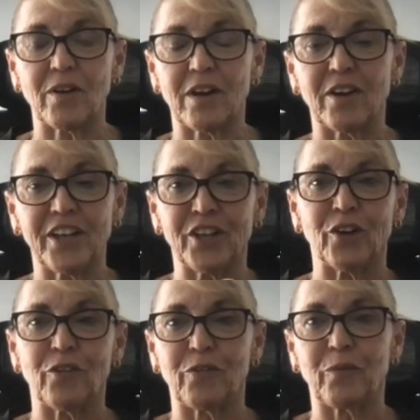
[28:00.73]

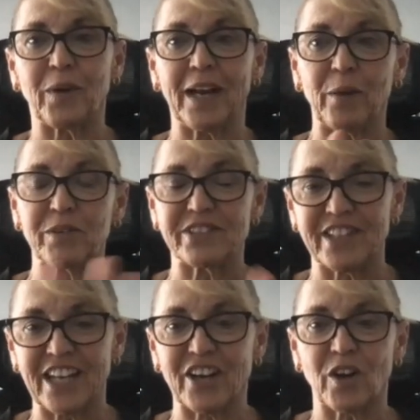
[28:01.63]
when I was
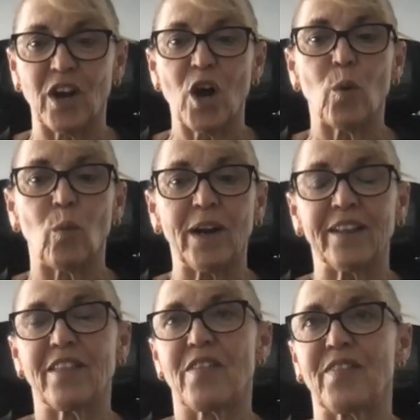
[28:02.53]
there, one
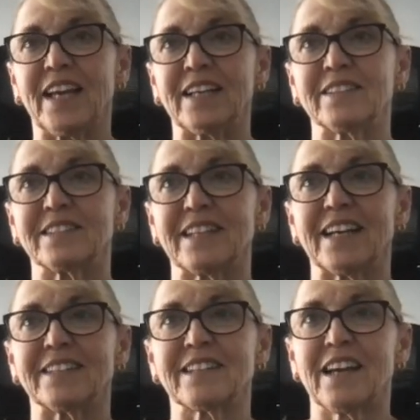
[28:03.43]
of the things
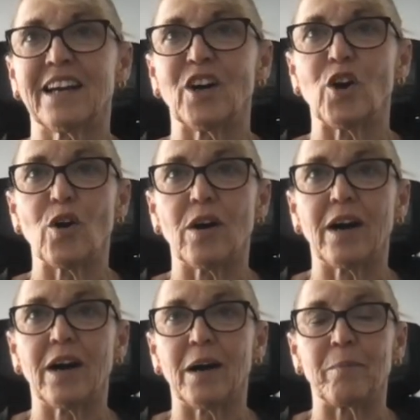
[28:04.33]
that
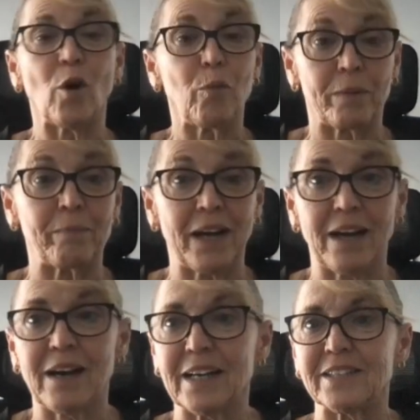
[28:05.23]
opened my
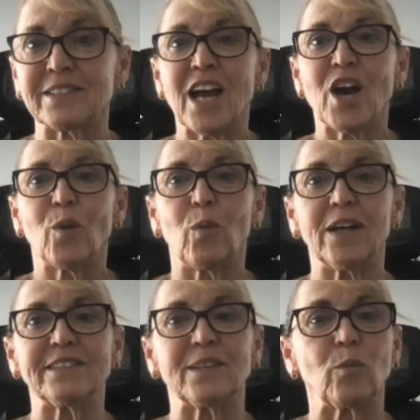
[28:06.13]
eyes
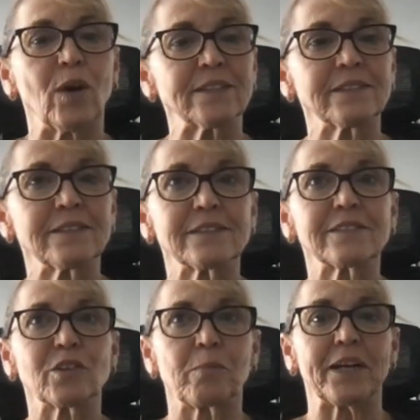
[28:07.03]
was it wasn't
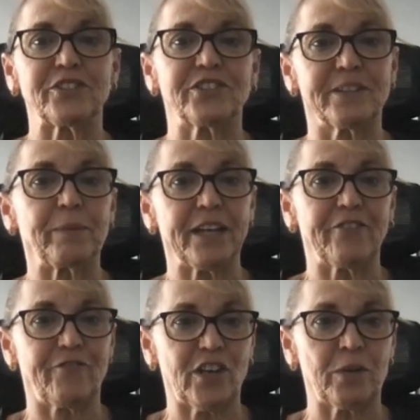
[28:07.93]
so much the big
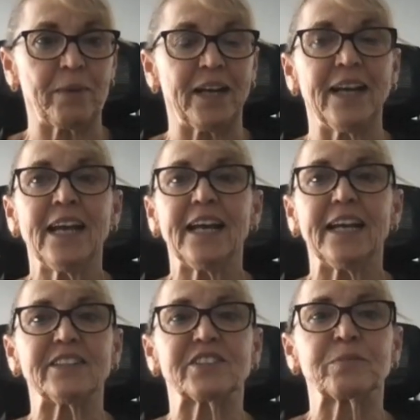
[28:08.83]
pharma,
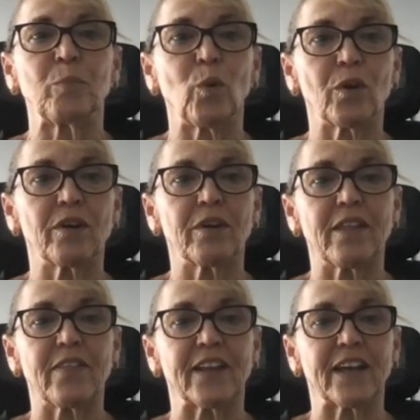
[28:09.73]
it's more
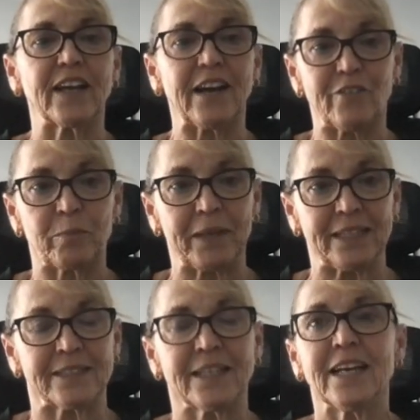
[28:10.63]
the
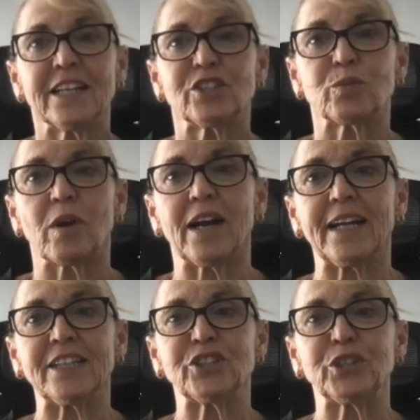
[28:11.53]
government
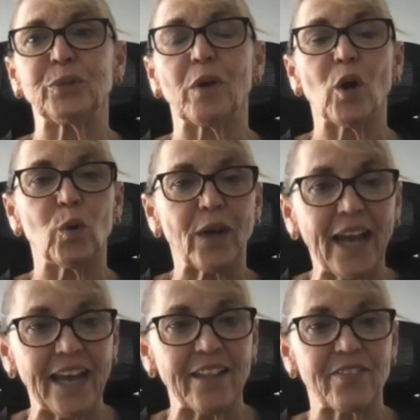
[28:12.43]
trying to
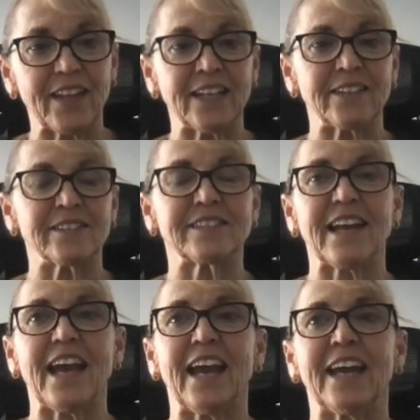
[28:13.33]
okay things
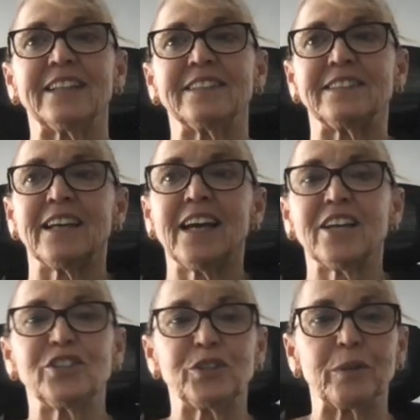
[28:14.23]
and
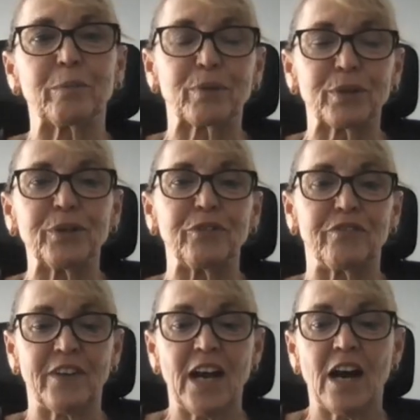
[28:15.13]
to
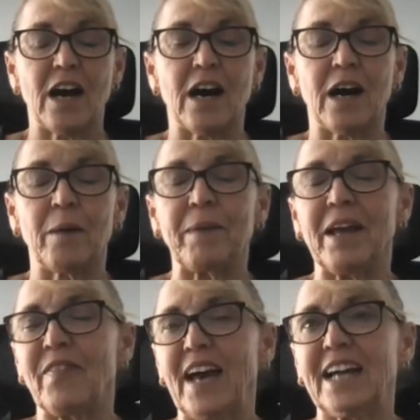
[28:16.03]
approve.
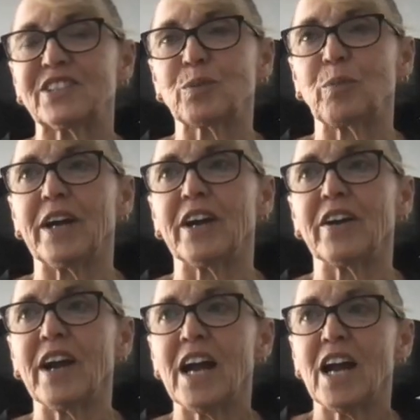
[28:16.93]
And that's
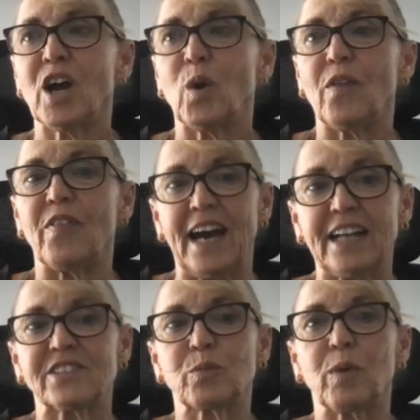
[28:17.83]
what
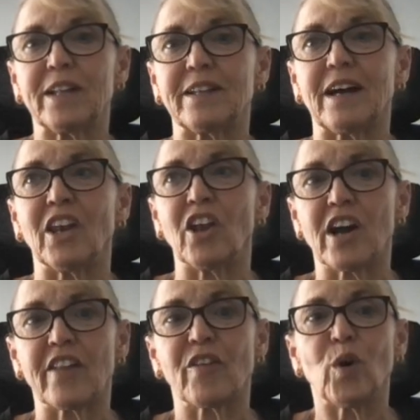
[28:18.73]
a
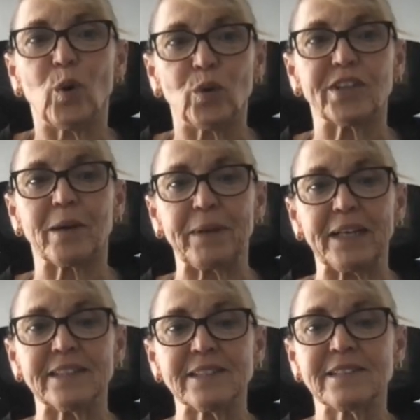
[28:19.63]
lot of the holdup
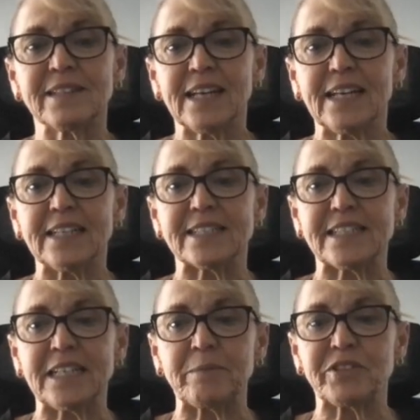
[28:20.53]
is. It
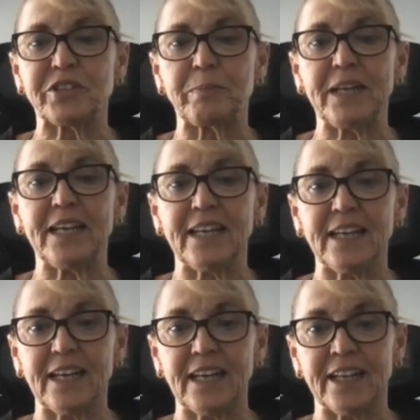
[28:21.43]
seems to
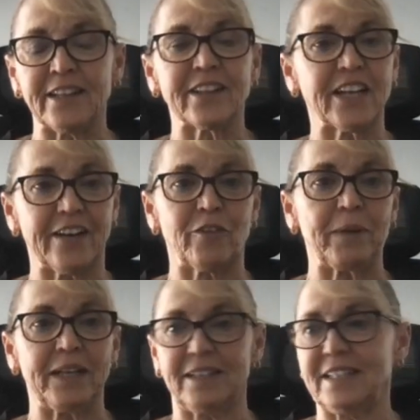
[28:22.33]
be in the
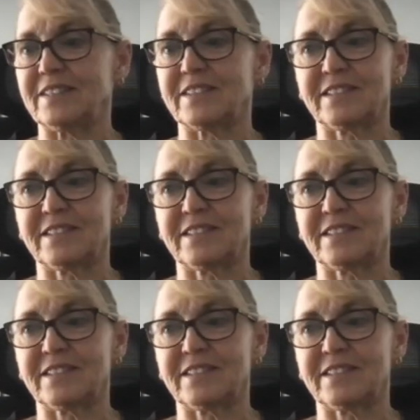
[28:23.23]
government. It's